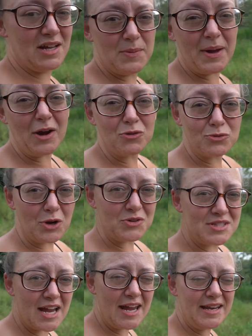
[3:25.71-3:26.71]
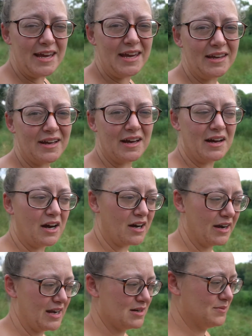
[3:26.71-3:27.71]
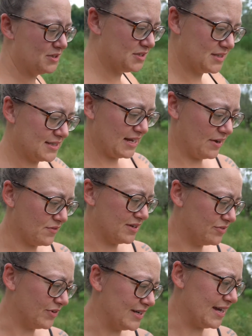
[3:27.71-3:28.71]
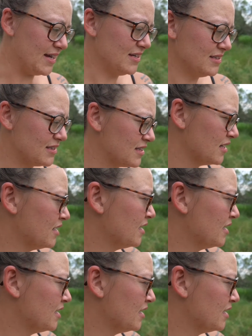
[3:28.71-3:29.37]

about rotating our animals every 3 days.